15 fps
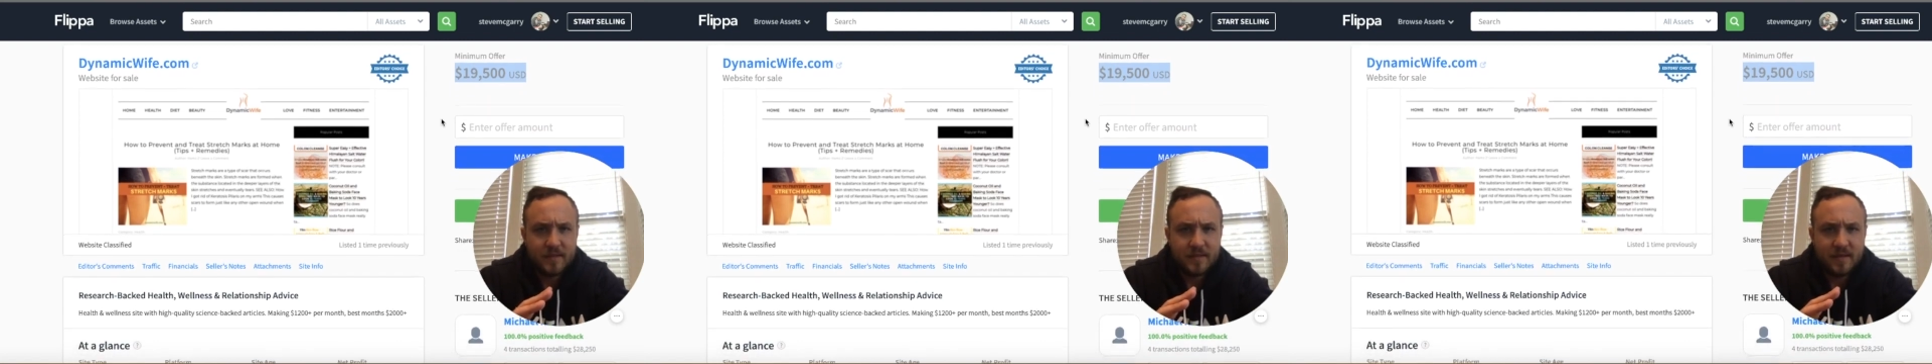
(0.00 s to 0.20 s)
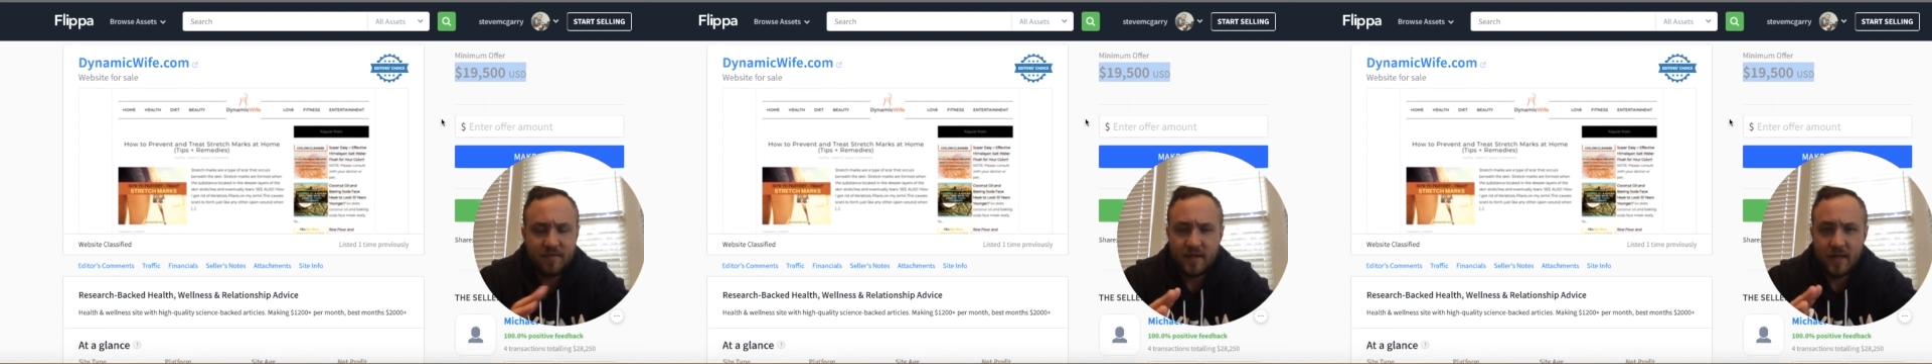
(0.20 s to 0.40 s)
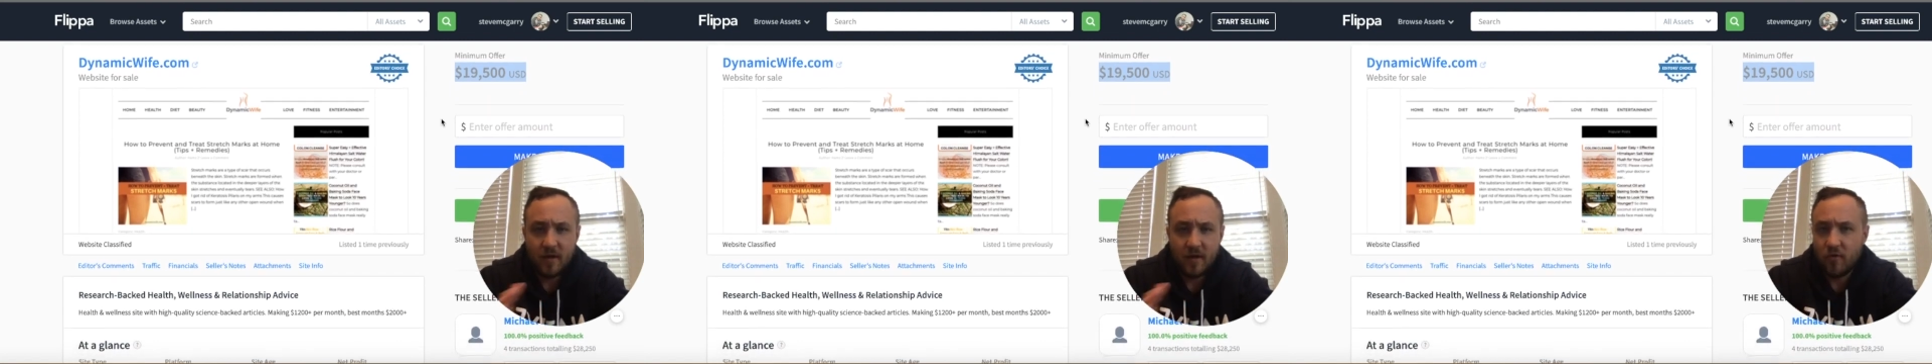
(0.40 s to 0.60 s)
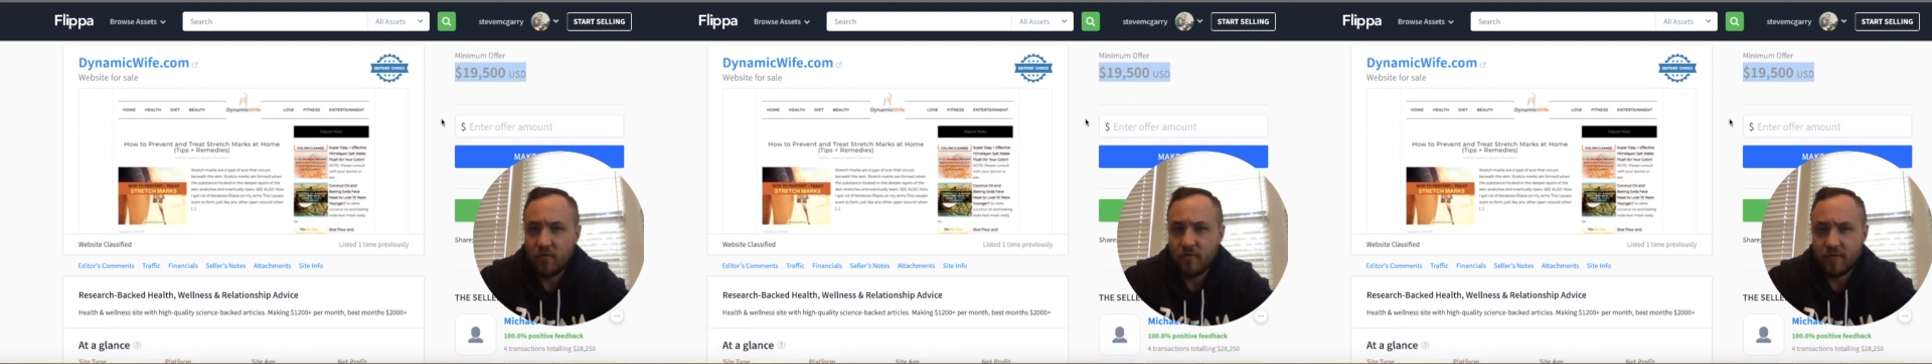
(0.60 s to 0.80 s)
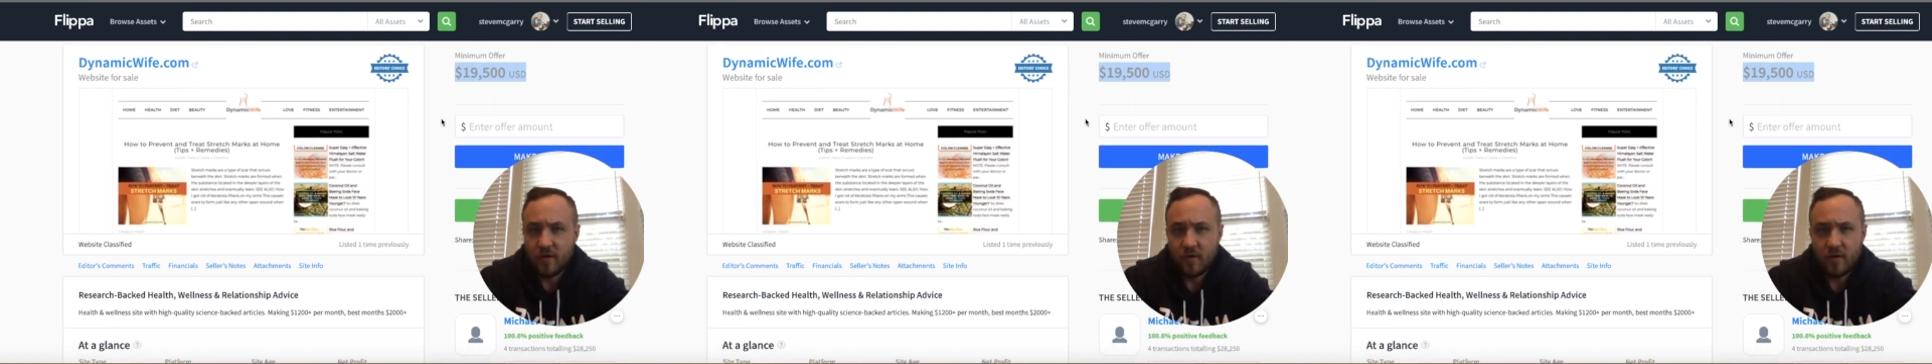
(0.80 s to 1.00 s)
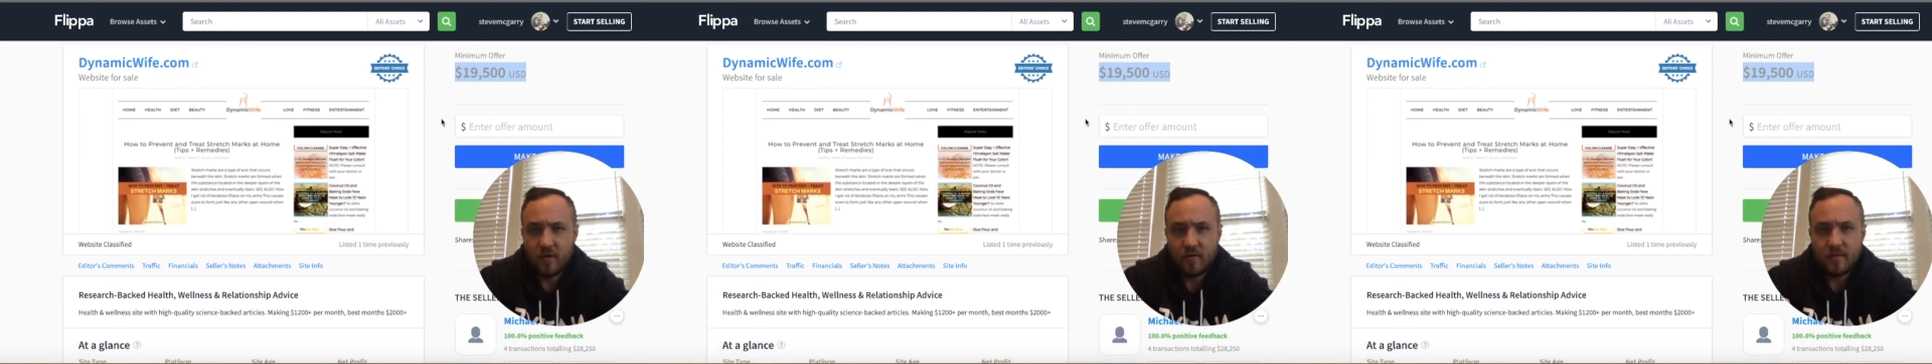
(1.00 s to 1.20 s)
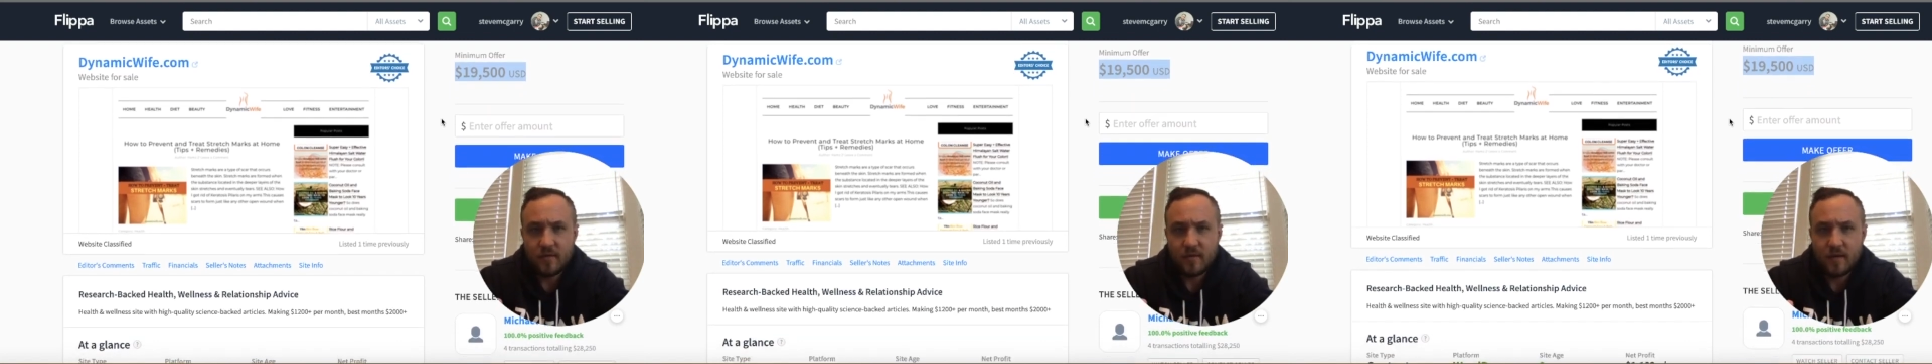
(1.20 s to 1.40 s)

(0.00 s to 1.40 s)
over